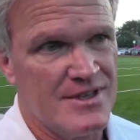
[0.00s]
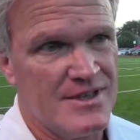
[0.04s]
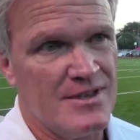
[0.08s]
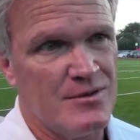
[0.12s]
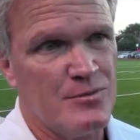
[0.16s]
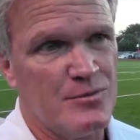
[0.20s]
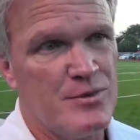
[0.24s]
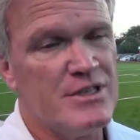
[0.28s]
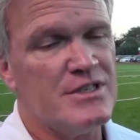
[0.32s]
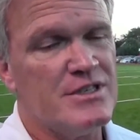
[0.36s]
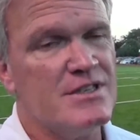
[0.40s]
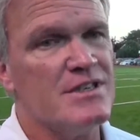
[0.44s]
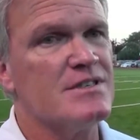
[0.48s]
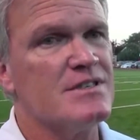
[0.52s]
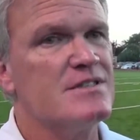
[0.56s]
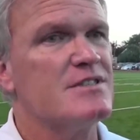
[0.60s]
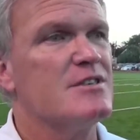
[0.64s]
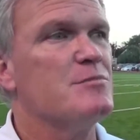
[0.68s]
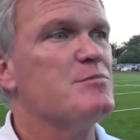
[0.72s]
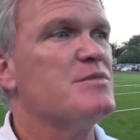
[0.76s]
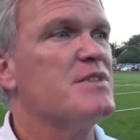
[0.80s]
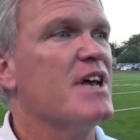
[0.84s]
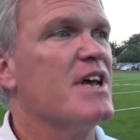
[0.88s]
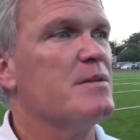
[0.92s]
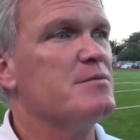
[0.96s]
And we just
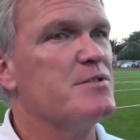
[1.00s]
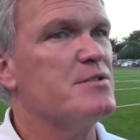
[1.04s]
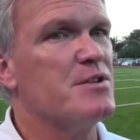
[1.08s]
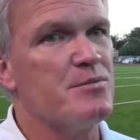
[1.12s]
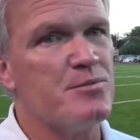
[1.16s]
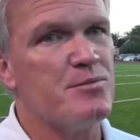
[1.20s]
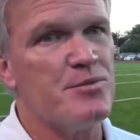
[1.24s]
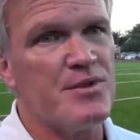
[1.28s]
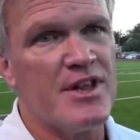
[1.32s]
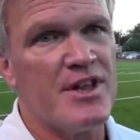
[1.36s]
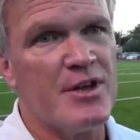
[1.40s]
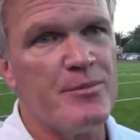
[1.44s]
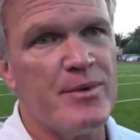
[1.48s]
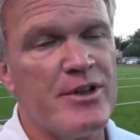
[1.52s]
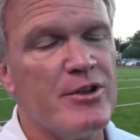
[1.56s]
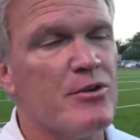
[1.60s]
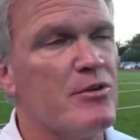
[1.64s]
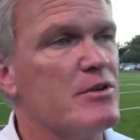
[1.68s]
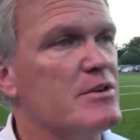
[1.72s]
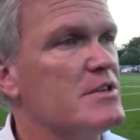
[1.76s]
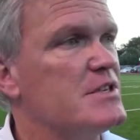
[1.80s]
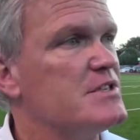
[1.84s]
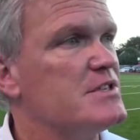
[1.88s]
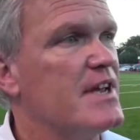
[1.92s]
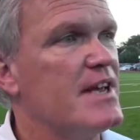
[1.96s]
sometimes we think we
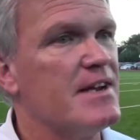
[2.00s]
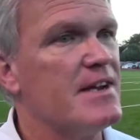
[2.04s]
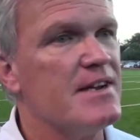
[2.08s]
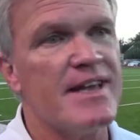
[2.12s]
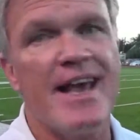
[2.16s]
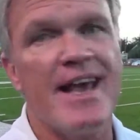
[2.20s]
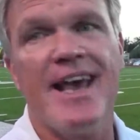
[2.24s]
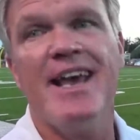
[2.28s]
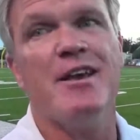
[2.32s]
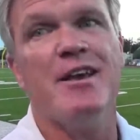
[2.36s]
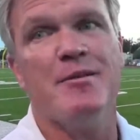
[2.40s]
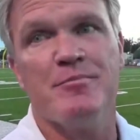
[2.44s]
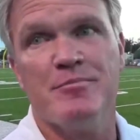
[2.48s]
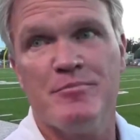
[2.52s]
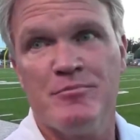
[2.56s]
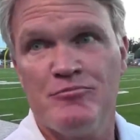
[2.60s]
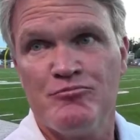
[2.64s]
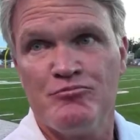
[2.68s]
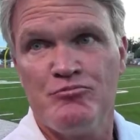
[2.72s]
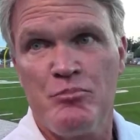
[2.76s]
don't understand the game.